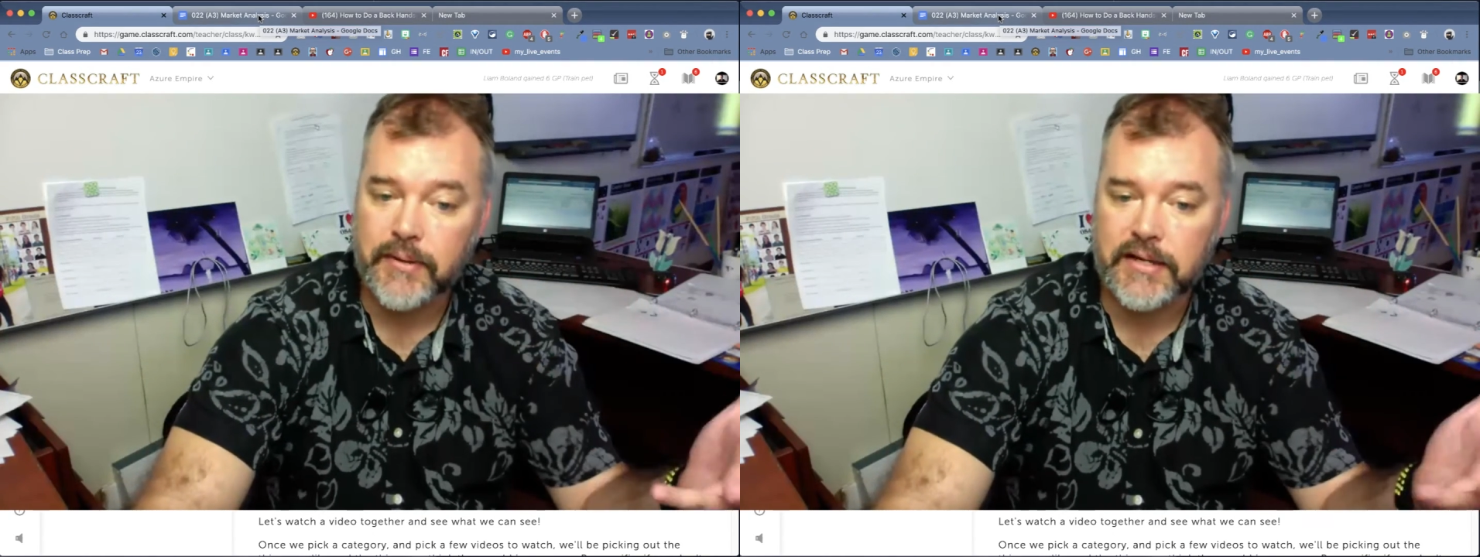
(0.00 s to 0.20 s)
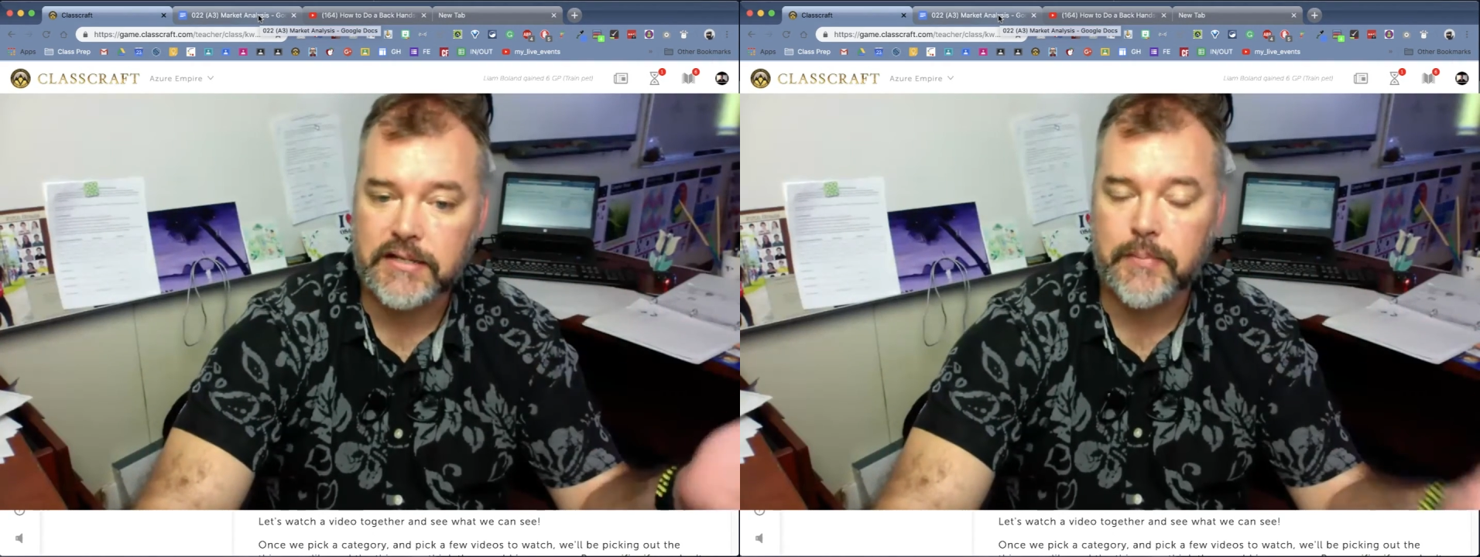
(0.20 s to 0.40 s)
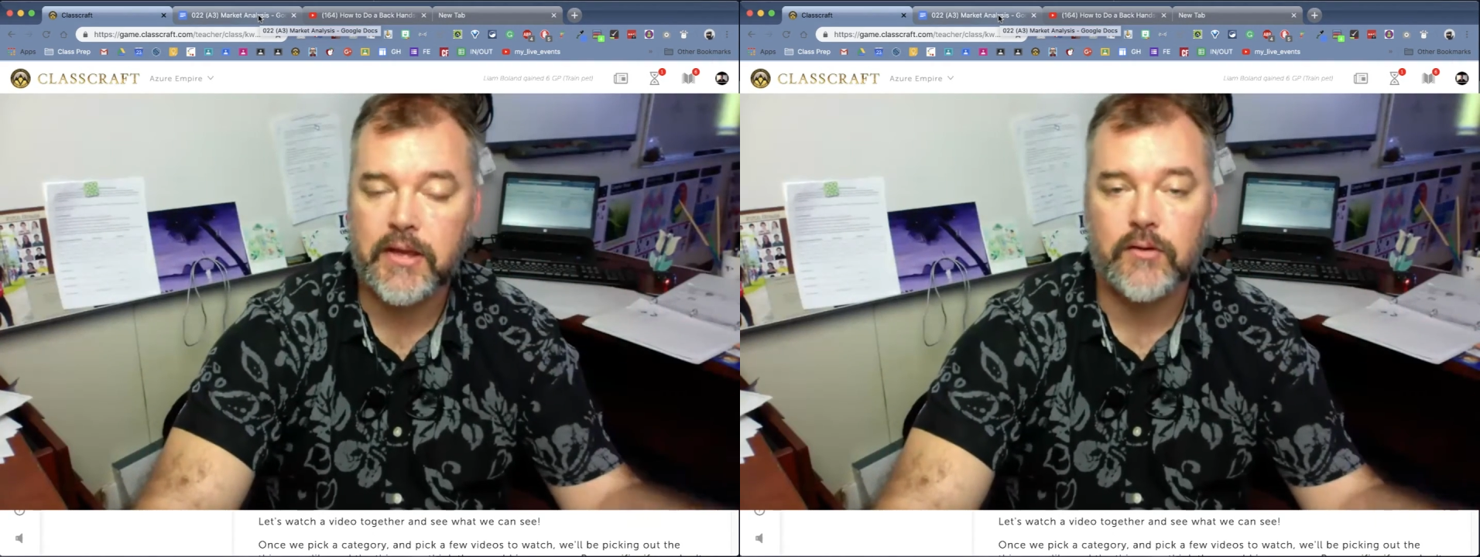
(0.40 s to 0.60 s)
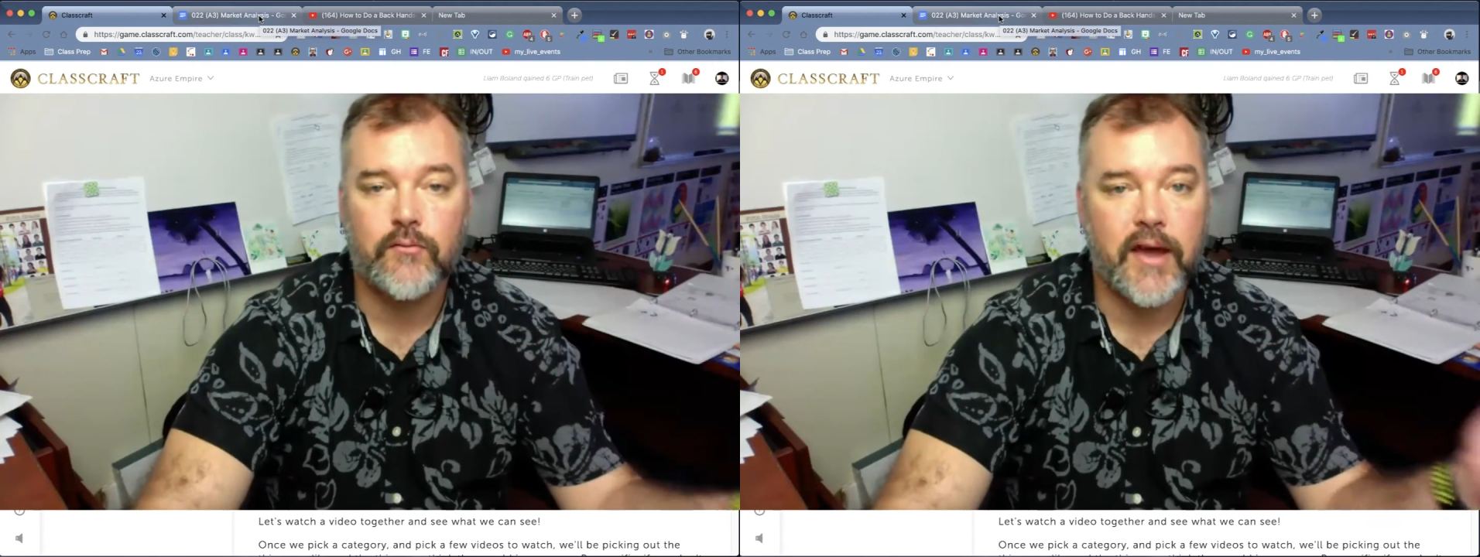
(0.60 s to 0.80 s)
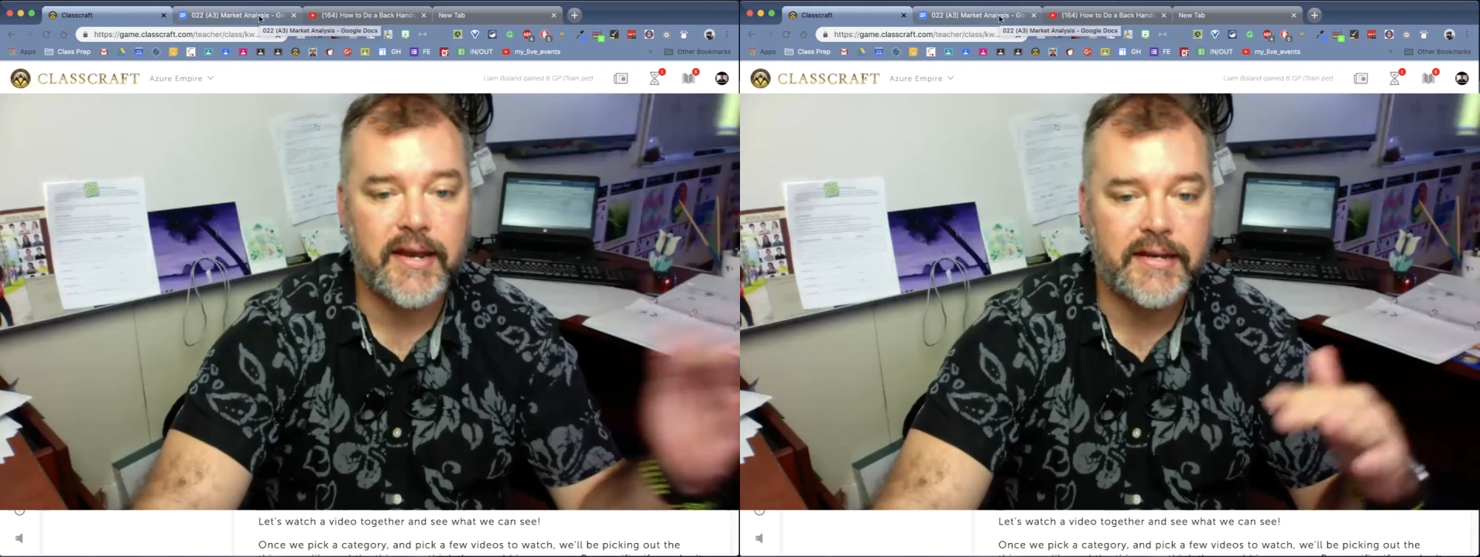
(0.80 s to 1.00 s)
place to begin
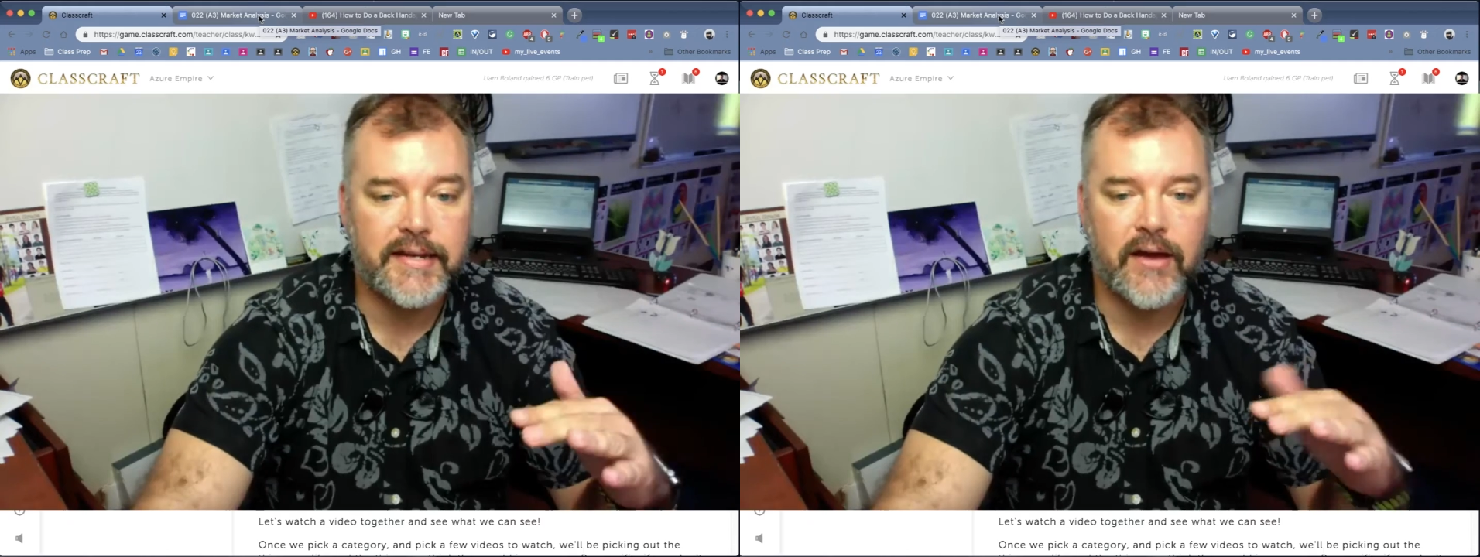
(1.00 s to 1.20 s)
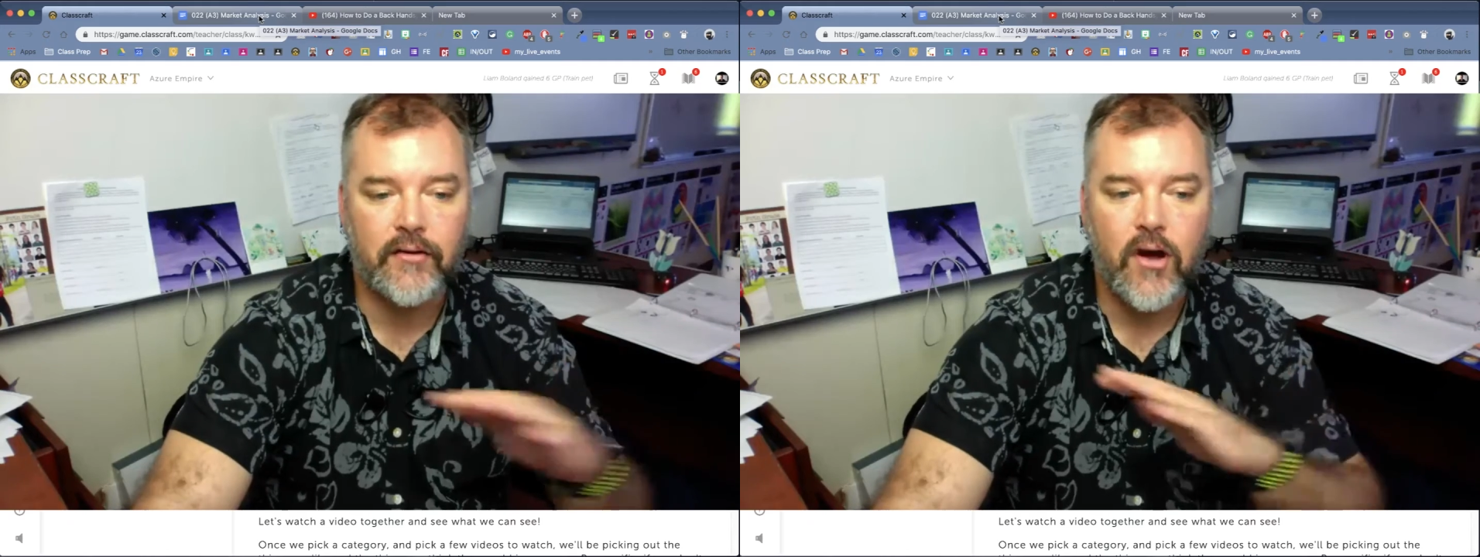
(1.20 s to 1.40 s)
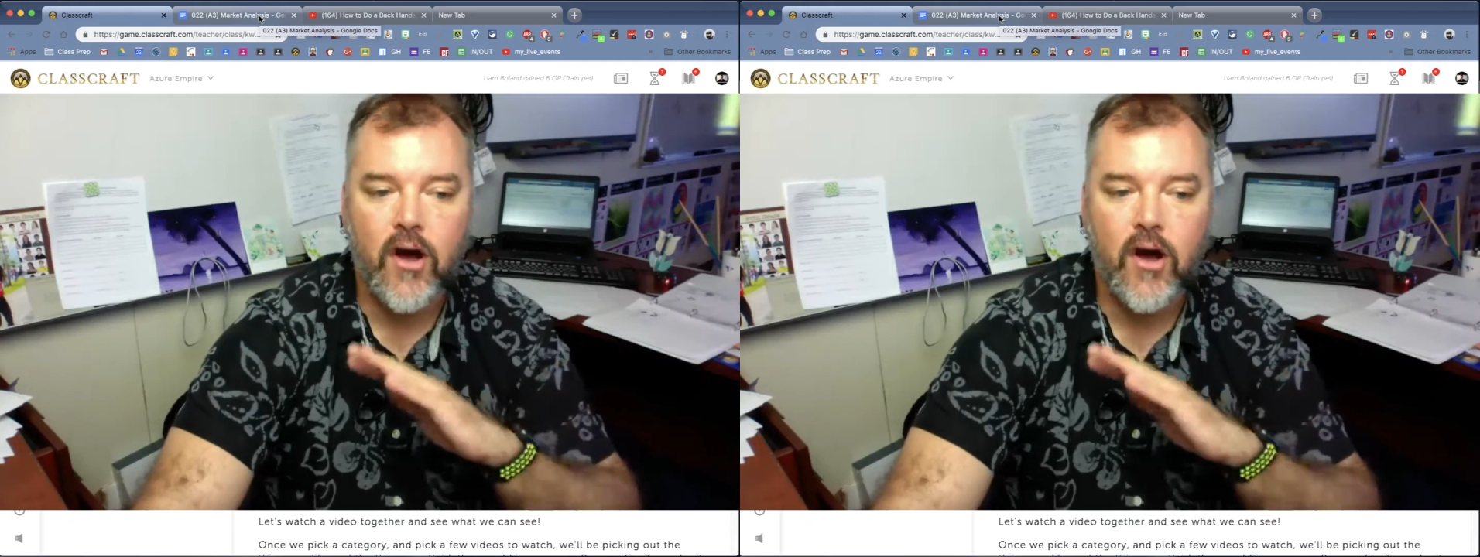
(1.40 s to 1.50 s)
writing down